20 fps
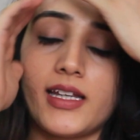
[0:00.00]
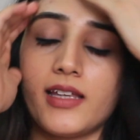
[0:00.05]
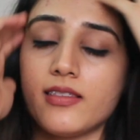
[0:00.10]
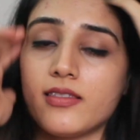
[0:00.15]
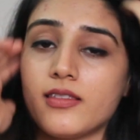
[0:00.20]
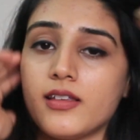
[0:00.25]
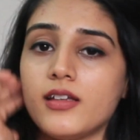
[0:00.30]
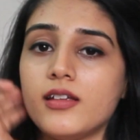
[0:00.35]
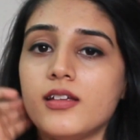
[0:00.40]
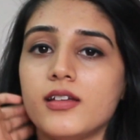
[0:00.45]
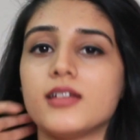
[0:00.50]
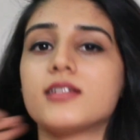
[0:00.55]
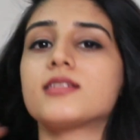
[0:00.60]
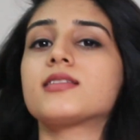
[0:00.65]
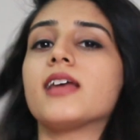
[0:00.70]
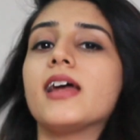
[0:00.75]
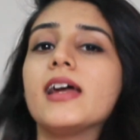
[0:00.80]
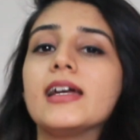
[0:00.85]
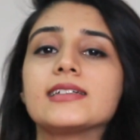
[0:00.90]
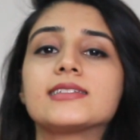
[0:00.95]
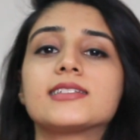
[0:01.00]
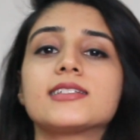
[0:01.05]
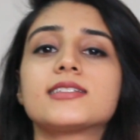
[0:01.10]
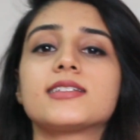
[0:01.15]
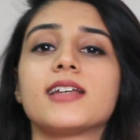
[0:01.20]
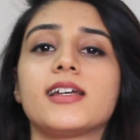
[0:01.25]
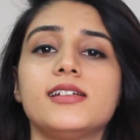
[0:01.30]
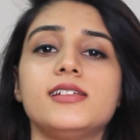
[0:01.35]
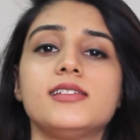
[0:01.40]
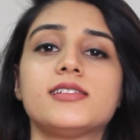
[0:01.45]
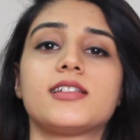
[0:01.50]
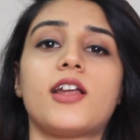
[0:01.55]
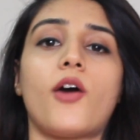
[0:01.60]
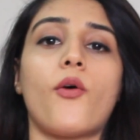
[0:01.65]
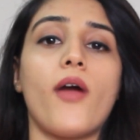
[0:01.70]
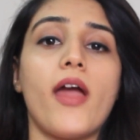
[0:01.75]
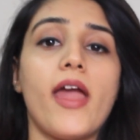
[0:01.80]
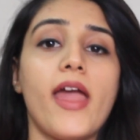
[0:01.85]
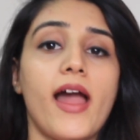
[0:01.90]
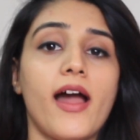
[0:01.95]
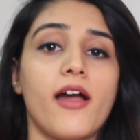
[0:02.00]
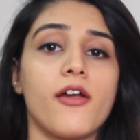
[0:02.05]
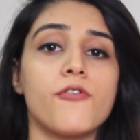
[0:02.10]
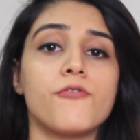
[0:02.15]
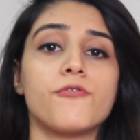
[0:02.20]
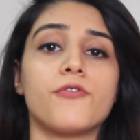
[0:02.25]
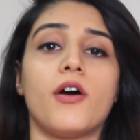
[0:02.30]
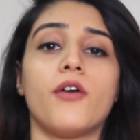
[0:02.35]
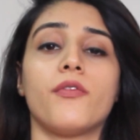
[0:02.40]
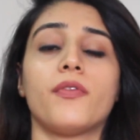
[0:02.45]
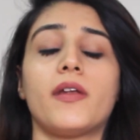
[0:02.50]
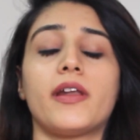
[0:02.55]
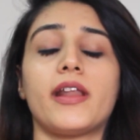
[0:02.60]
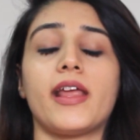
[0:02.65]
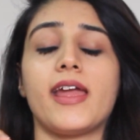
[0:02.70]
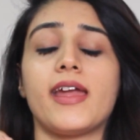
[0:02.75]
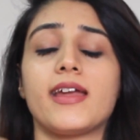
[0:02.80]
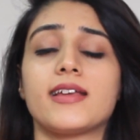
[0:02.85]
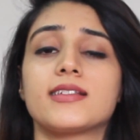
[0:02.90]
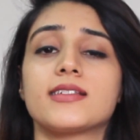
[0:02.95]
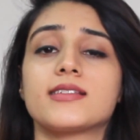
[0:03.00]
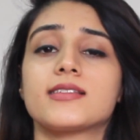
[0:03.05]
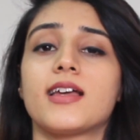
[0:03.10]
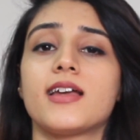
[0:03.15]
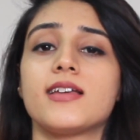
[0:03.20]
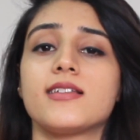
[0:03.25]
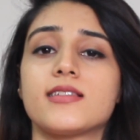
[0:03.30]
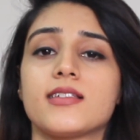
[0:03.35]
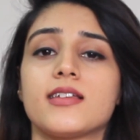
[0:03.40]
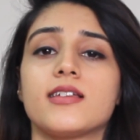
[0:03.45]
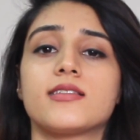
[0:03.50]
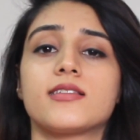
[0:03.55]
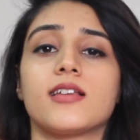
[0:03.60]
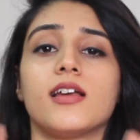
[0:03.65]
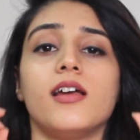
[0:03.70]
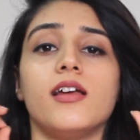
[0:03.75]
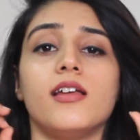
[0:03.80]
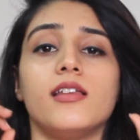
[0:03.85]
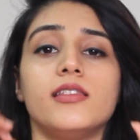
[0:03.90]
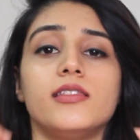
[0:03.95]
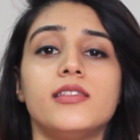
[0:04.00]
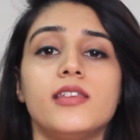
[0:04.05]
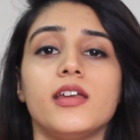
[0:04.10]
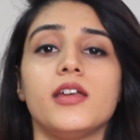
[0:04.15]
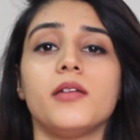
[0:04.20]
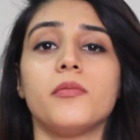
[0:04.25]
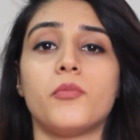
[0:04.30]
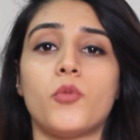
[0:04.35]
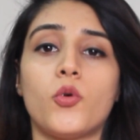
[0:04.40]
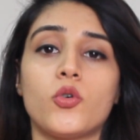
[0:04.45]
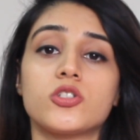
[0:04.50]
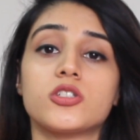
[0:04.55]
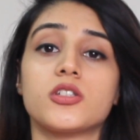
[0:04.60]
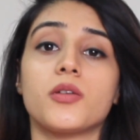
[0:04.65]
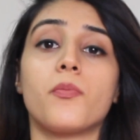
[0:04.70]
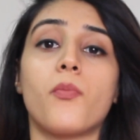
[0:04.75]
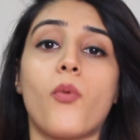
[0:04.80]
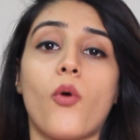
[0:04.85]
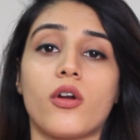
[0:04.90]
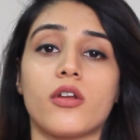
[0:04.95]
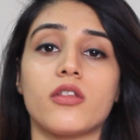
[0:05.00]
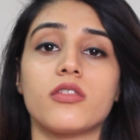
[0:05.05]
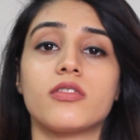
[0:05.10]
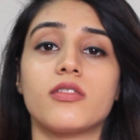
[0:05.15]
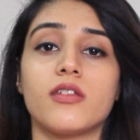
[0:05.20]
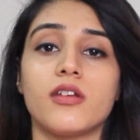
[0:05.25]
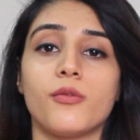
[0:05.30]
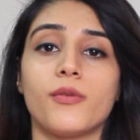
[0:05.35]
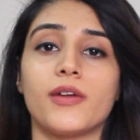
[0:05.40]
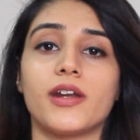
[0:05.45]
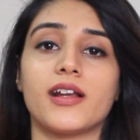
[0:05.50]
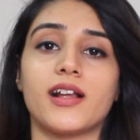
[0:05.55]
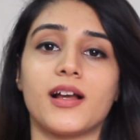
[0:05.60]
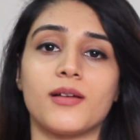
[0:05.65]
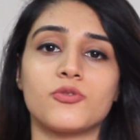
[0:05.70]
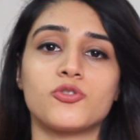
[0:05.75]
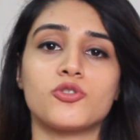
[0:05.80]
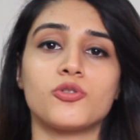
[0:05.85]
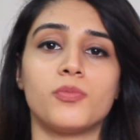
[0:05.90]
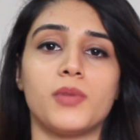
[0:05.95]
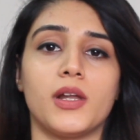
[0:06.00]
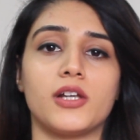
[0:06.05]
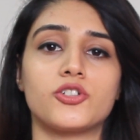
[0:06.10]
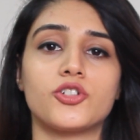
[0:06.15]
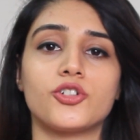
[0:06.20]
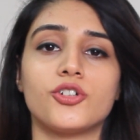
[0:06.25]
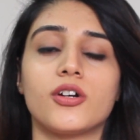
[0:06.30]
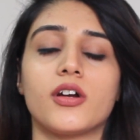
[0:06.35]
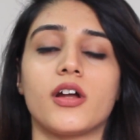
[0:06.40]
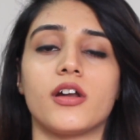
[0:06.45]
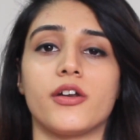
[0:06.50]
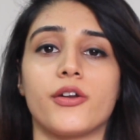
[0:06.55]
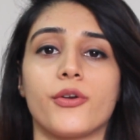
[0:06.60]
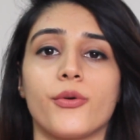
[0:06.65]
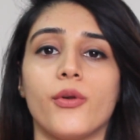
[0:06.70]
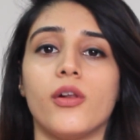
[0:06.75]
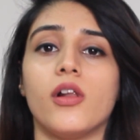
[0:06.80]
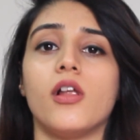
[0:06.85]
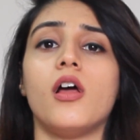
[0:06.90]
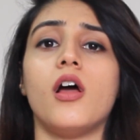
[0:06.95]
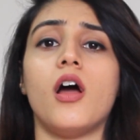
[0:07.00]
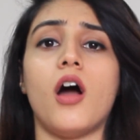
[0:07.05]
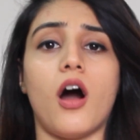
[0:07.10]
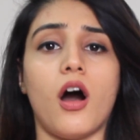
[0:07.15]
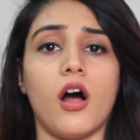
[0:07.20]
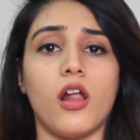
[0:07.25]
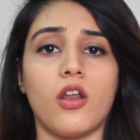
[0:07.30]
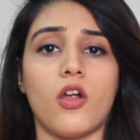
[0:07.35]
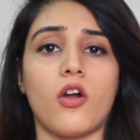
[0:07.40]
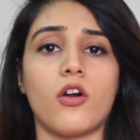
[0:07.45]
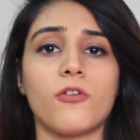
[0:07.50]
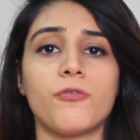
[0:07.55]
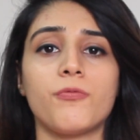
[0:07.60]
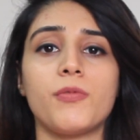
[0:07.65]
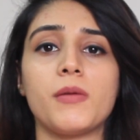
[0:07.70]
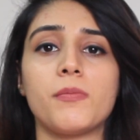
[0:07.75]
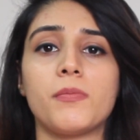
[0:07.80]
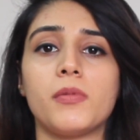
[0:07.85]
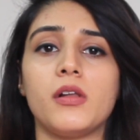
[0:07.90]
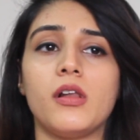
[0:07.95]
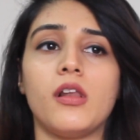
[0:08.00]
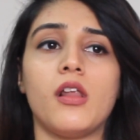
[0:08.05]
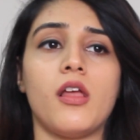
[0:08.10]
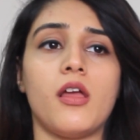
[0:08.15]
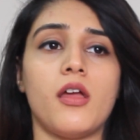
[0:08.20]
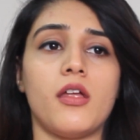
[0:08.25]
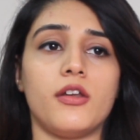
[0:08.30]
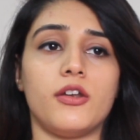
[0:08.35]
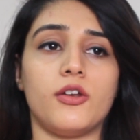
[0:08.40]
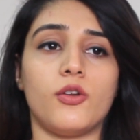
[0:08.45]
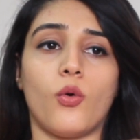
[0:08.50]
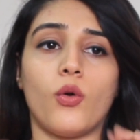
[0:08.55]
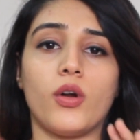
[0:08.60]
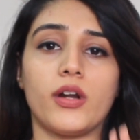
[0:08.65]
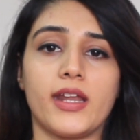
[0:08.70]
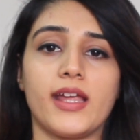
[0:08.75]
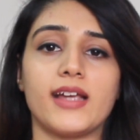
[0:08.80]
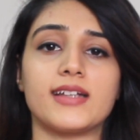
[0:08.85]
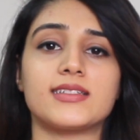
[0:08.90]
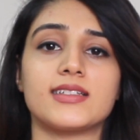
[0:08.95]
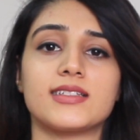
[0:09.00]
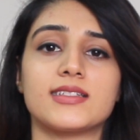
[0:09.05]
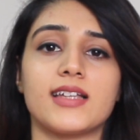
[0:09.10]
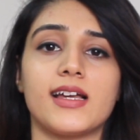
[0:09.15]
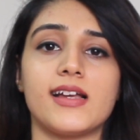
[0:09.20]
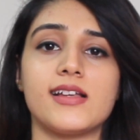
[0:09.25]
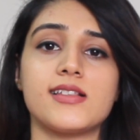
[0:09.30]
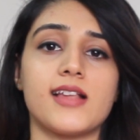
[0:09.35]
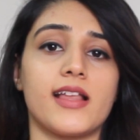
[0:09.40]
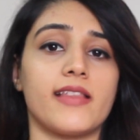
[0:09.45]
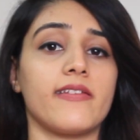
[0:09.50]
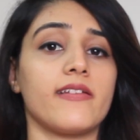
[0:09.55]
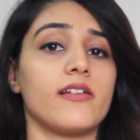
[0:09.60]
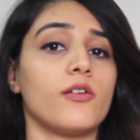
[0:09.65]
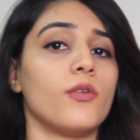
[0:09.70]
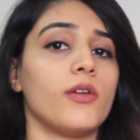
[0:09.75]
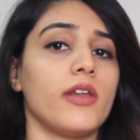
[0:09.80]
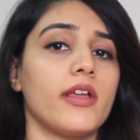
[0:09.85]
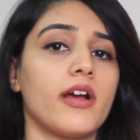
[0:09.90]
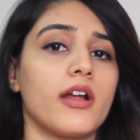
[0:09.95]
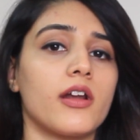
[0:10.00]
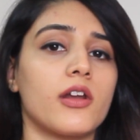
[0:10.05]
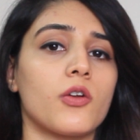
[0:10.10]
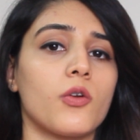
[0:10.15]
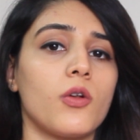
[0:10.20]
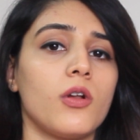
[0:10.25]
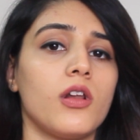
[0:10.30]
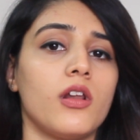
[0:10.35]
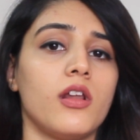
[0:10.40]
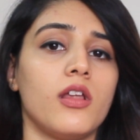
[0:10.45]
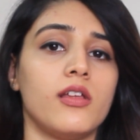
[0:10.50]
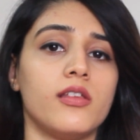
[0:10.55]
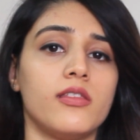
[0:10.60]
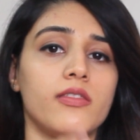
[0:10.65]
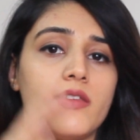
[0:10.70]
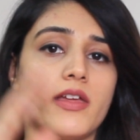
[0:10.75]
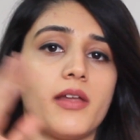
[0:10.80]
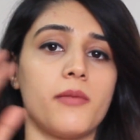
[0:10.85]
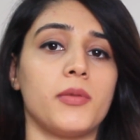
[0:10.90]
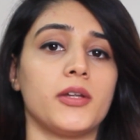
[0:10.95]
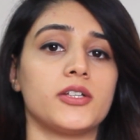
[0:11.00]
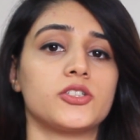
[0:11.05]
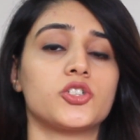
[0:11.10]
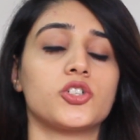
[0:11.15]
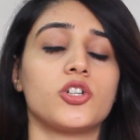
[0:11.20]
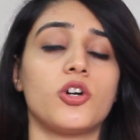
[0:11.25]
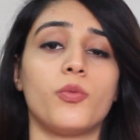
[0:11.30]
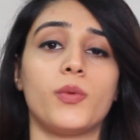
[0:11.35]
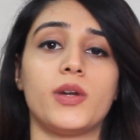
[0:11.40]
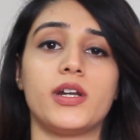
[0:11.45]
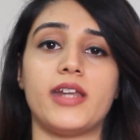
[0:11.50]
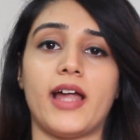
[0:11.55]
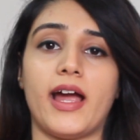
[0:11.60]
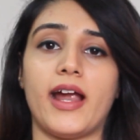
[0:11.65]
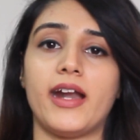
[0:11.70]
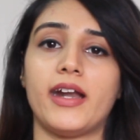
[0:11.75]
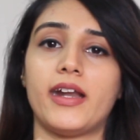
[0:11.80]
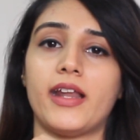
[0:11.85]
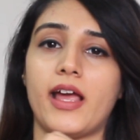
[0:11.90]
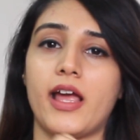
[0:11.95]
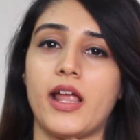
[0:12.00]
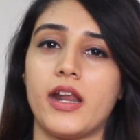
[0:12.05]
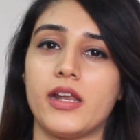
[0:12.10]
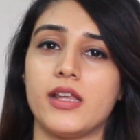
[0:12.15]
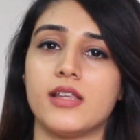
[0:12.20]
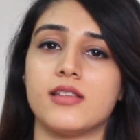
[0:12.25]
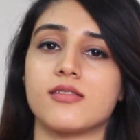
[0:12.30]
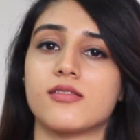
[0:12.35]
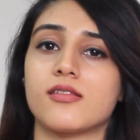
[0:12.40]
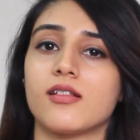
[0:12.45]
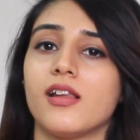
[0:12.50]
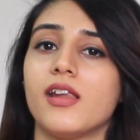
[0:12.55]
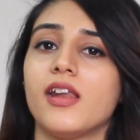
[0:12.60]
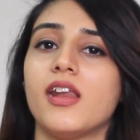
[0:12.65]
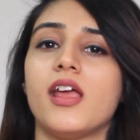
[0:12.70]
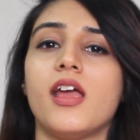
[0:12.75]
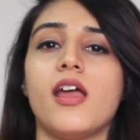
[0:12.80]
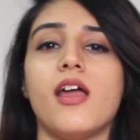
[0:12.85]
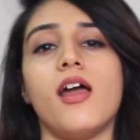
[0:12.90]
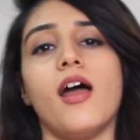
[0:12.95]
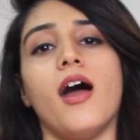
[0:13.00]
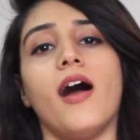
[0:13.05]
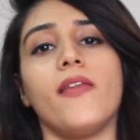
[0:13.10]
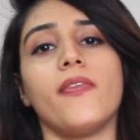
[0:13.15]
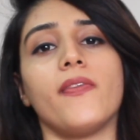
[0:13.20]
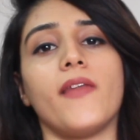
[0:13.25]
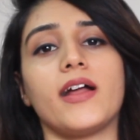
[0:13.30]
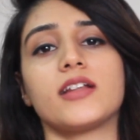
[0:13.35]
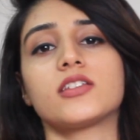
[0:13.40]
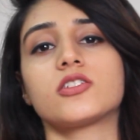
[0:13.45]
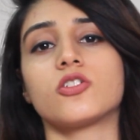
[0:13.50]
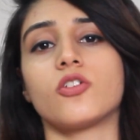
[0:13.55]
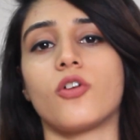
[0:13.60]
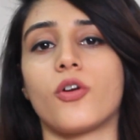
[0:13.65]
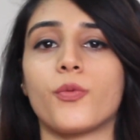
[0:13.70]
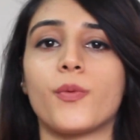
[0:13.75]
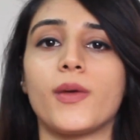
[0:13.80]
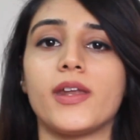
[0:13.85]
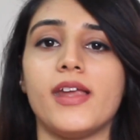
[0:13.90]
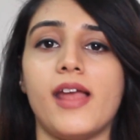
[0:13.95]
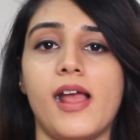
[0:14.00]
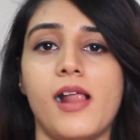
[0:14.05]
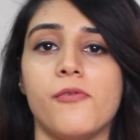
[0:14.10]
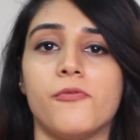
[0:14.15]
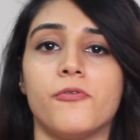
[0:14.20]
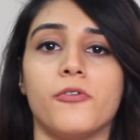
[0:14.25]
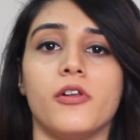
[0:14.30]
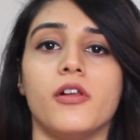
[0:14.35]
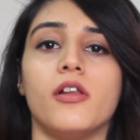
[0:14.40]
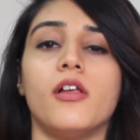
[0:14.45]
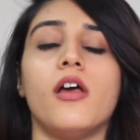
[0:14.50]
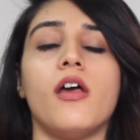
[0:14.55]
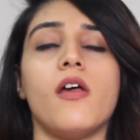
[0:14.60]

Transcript: Second thing is exercise. Now, I found that exercise is the most important thing when it comes to blood sugar control. A lot of people don't exercise and they only control their blood sugar with diet and insulin, and that's not very helpful.